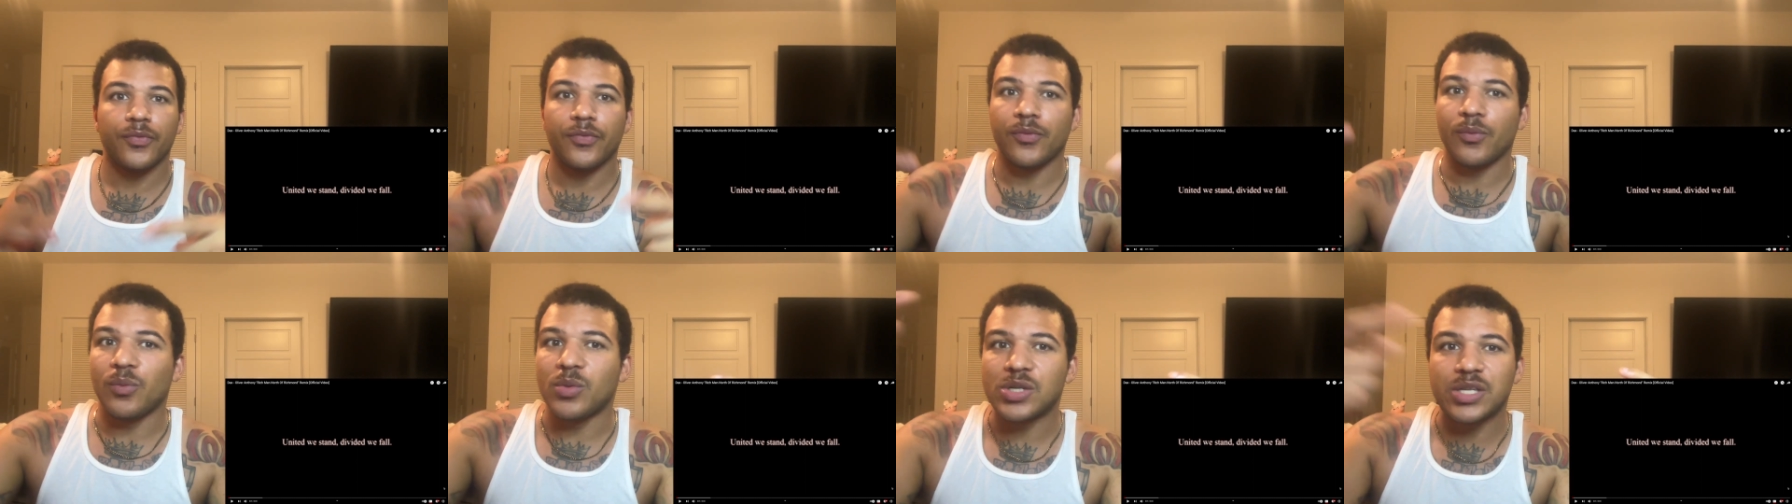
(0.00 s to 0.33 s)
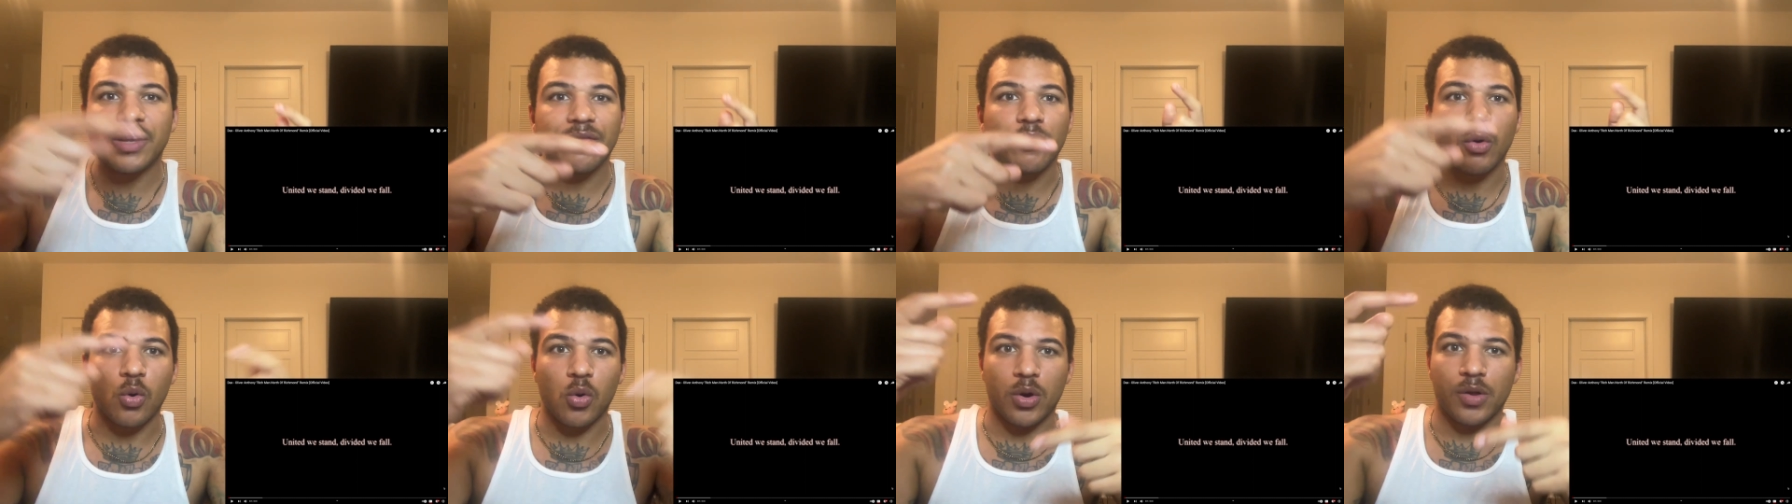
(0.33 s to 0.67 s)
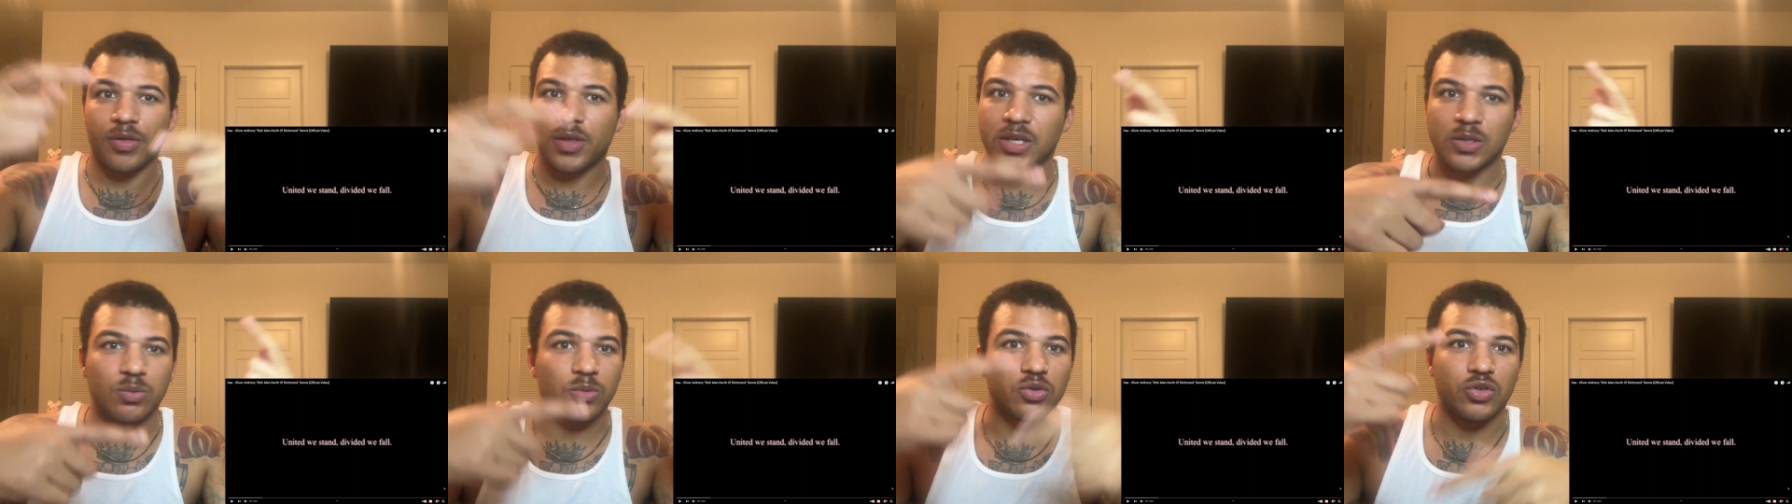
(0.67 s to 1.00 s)
whichever order
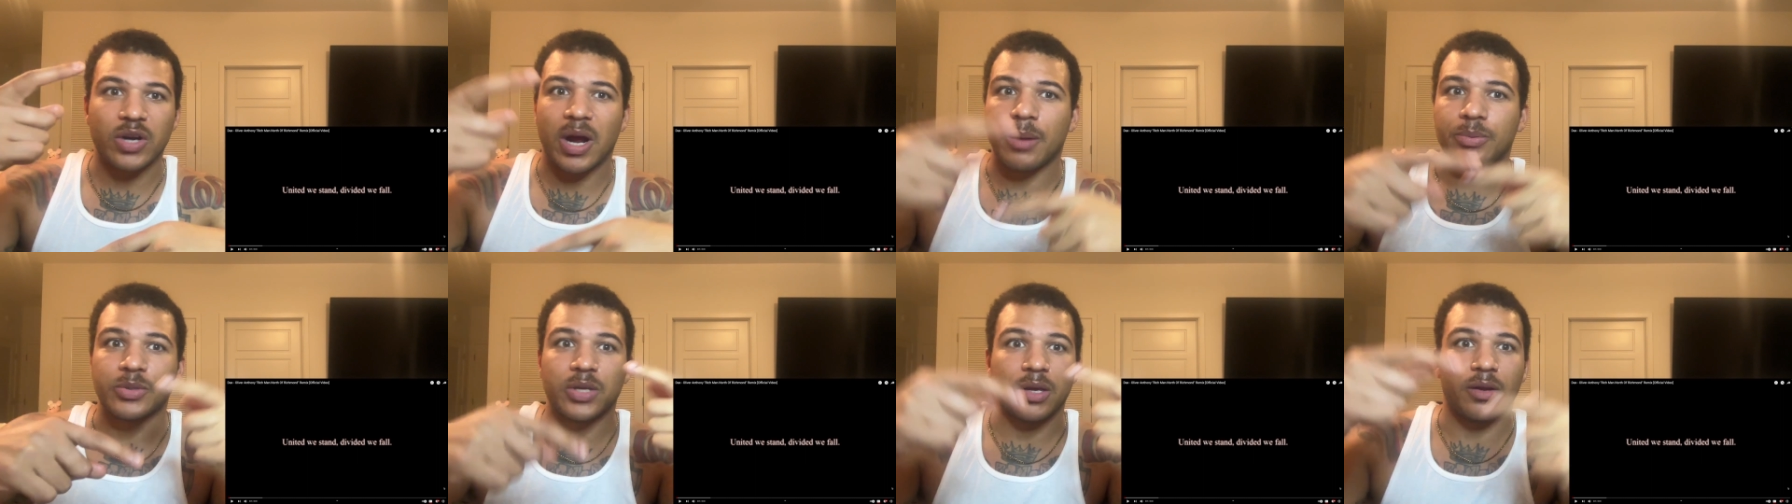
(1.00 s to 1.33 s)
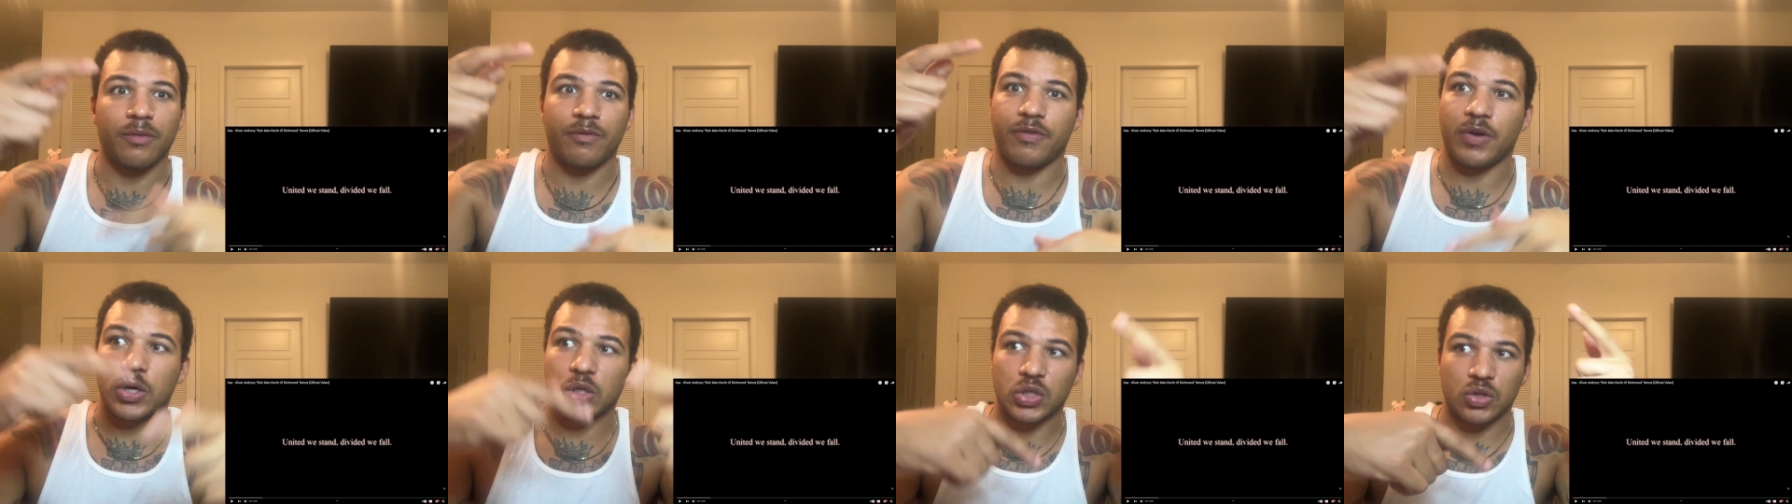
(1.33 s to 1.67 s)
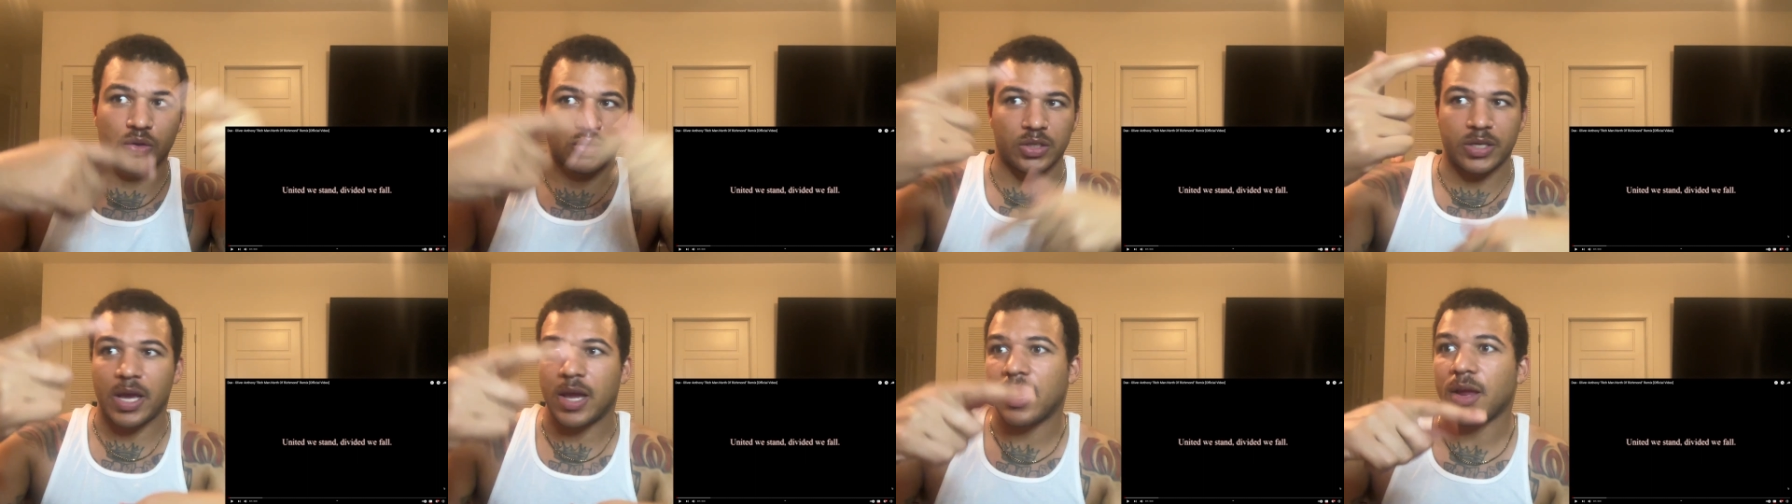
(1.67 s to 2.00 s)
this one drops in, first or
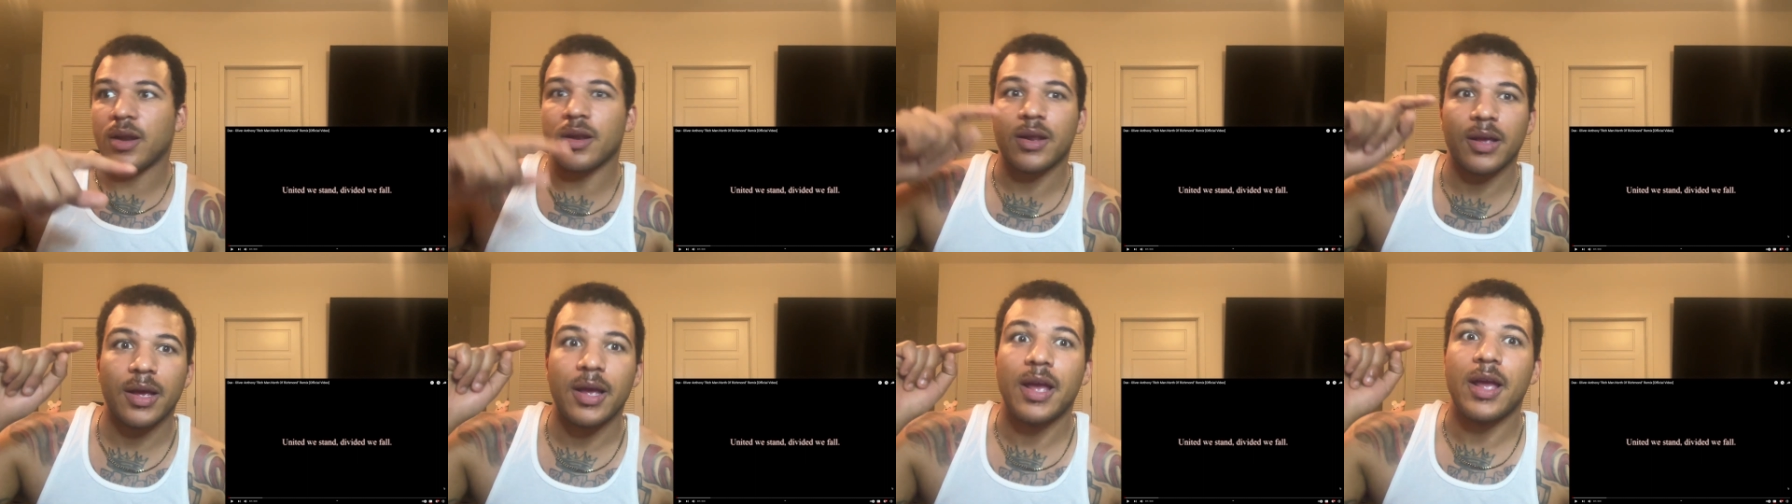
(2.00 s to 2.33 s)
second,